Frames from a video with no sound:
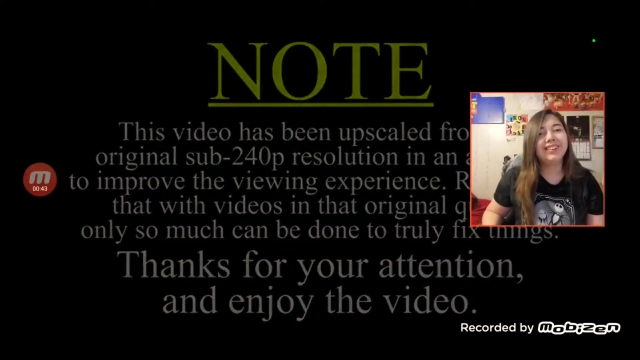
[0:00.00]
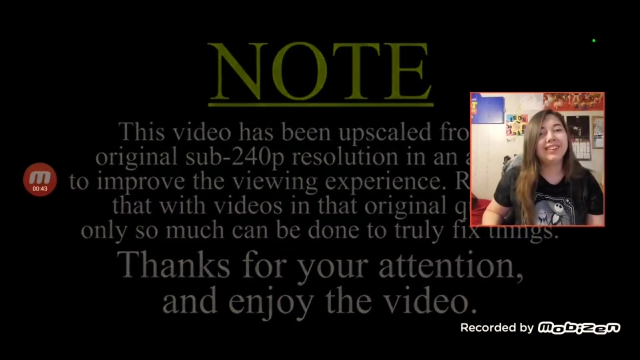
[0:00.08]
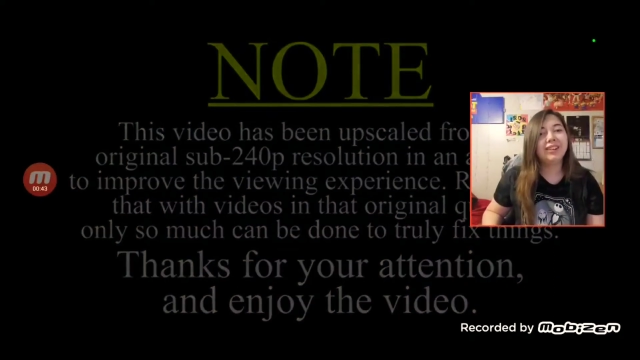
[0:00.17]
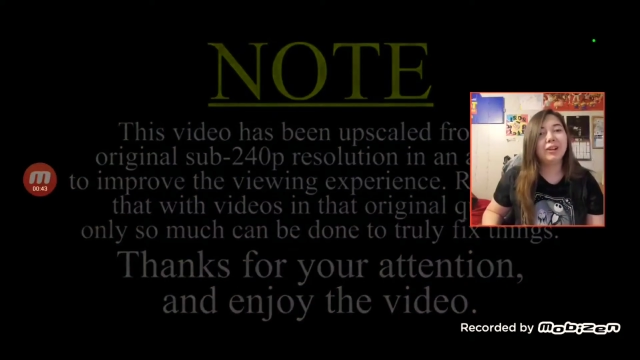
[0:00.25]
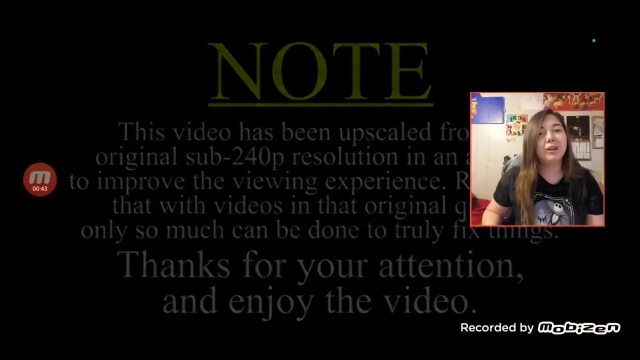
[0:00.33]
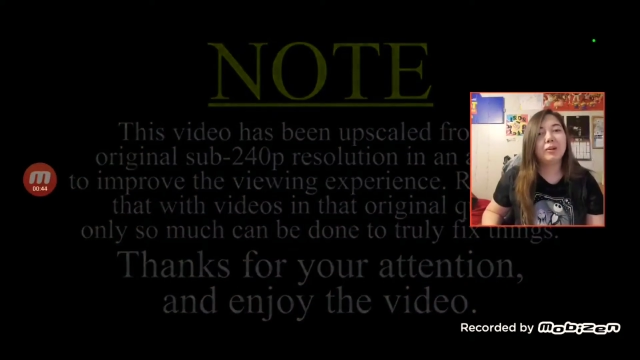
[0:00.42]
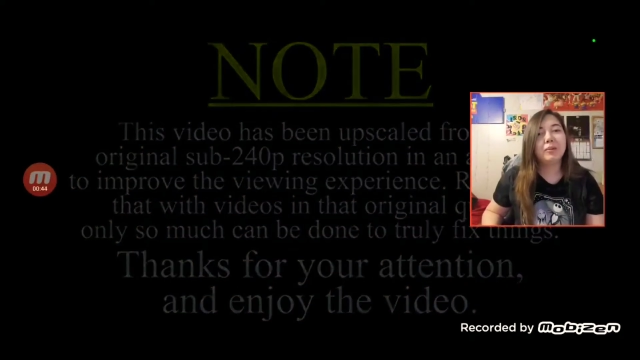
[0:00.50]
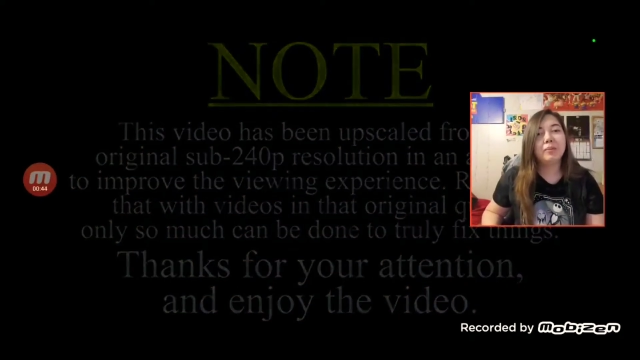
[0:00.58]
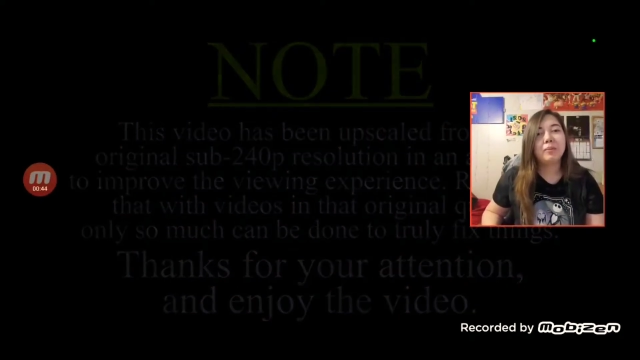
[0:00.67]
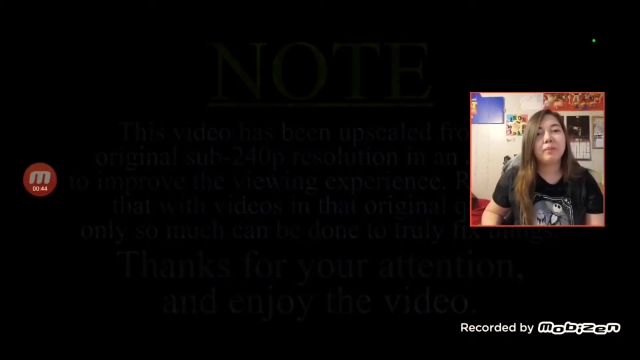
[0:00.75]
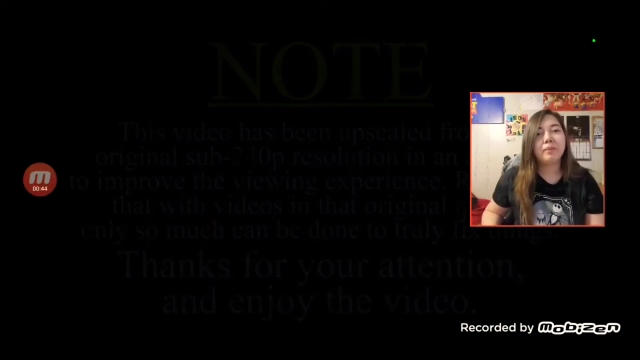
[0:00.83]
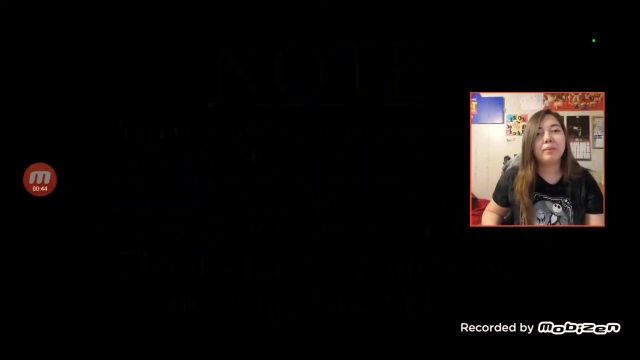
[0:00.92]

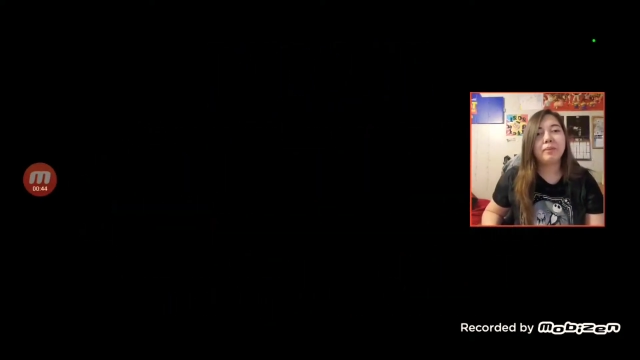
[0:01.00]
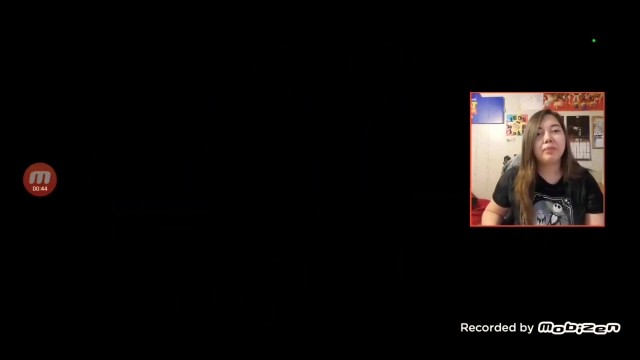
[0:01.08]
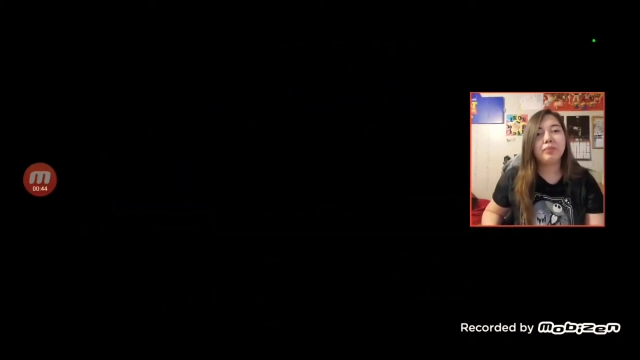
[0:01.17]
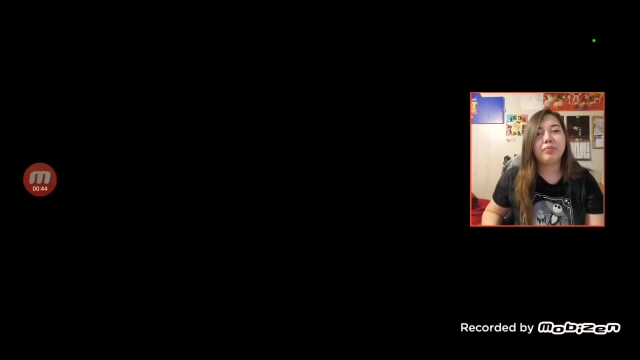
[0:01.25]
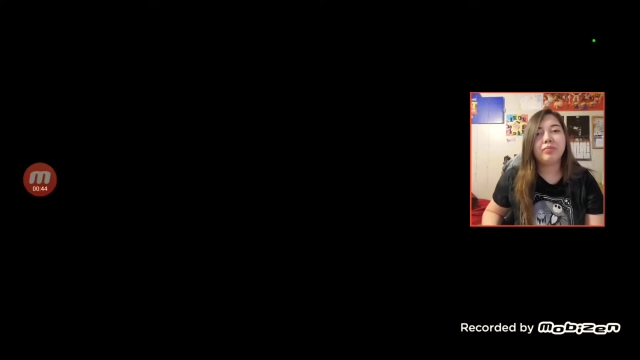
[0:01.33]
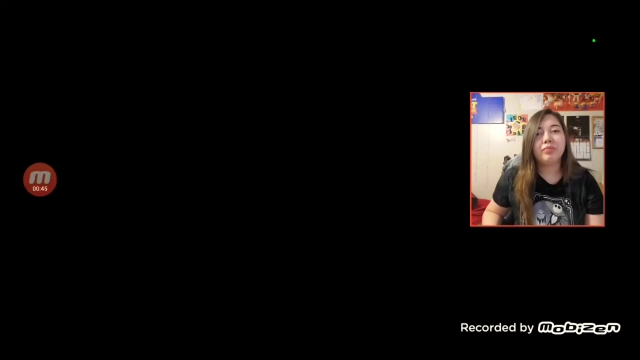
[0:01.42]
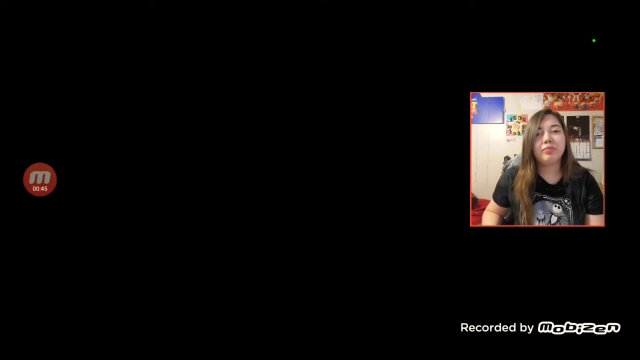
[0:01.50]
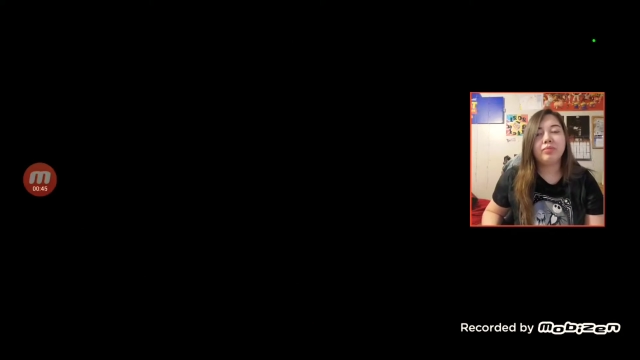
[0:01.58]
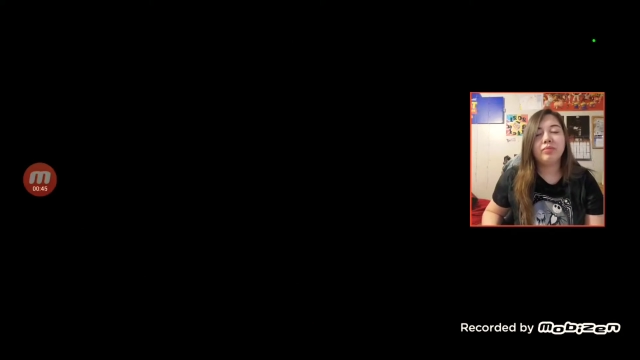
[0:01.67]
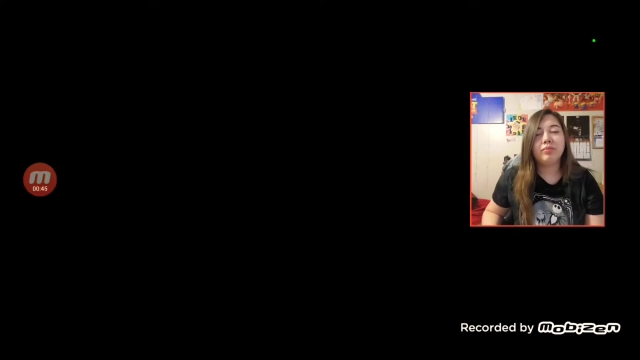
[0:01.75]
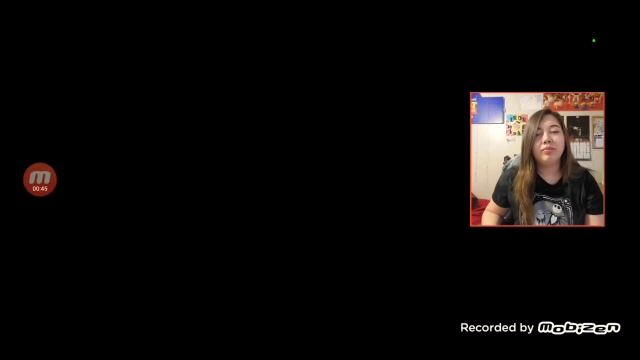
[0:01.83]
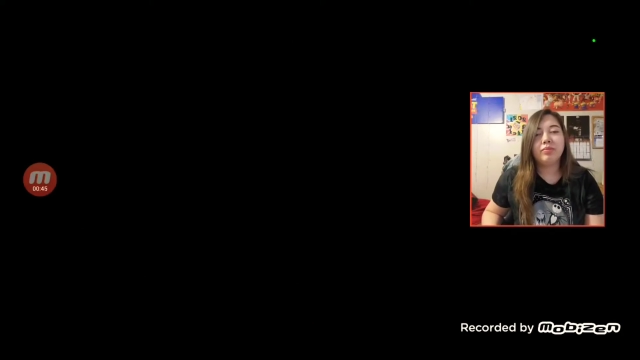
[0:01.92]

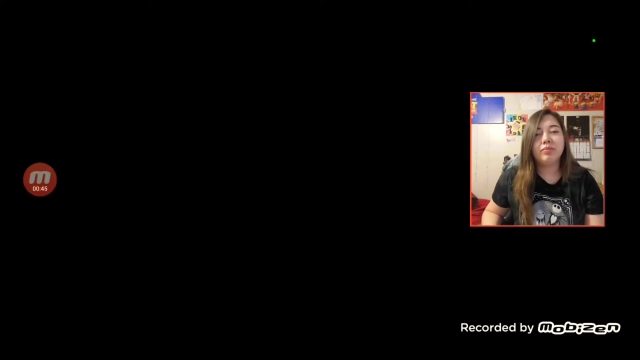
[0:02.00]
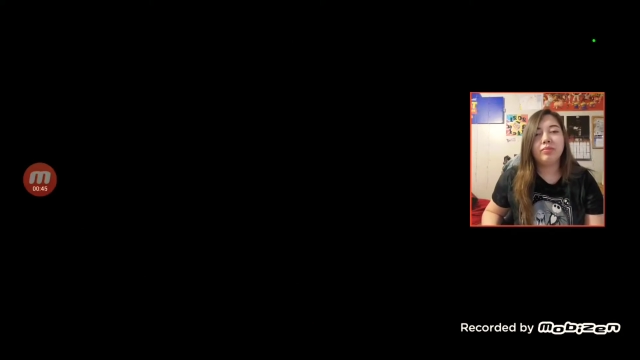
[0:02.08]
(no one is talking)